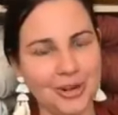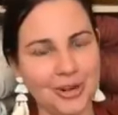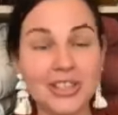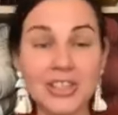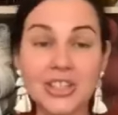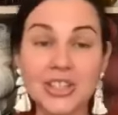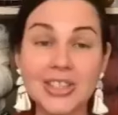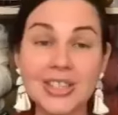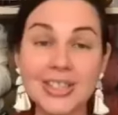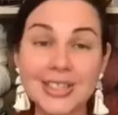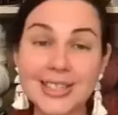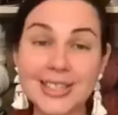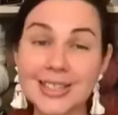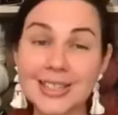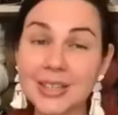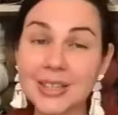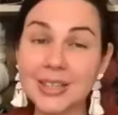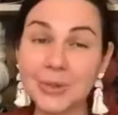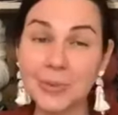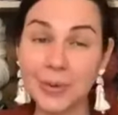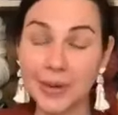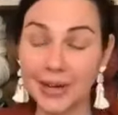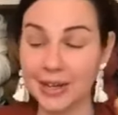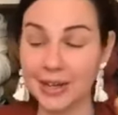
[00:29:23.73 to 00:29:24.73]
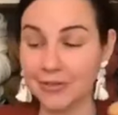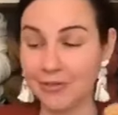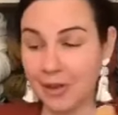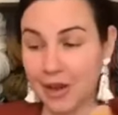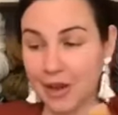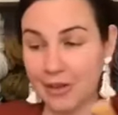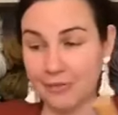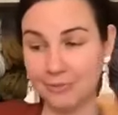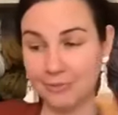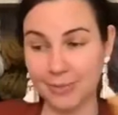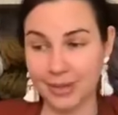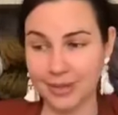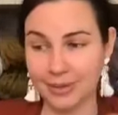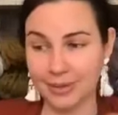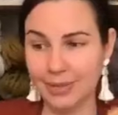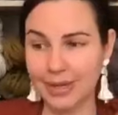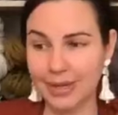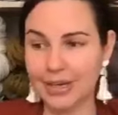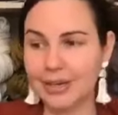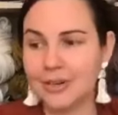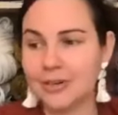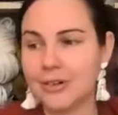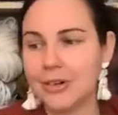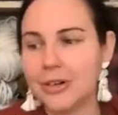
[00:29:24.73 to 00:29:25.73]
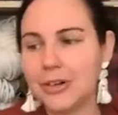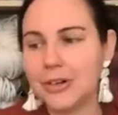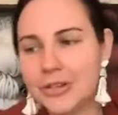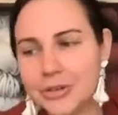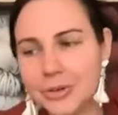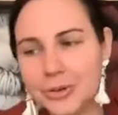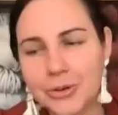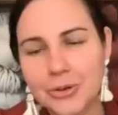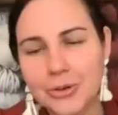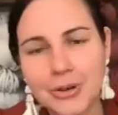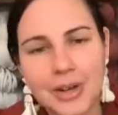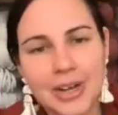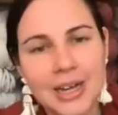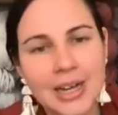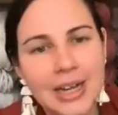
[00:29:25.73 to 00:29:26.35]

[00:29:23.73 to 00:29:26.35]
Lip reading: So this is a 25mm crochet hook.